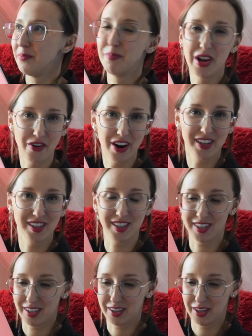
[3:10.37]

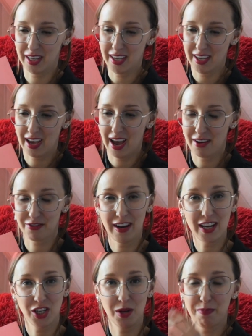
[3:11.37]
mirrors the
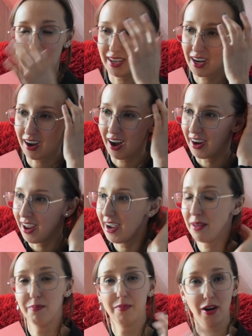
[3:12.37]
fleshy pink
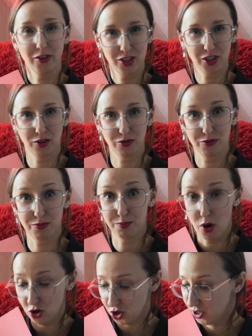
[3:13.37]
color in most of
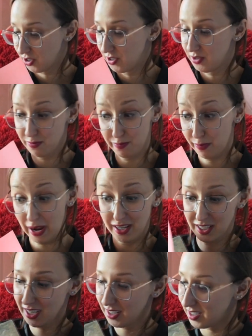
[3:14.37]
Bosch's
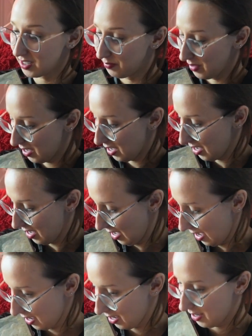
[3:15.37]
paintings.
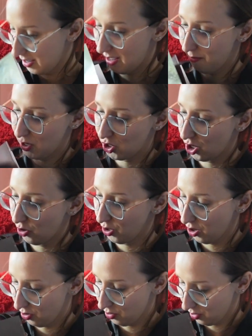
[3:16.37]
Let me show
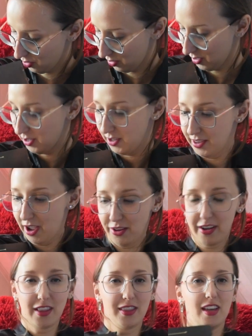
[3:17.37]
you. Now
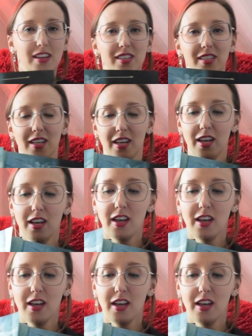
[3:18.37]
look at this.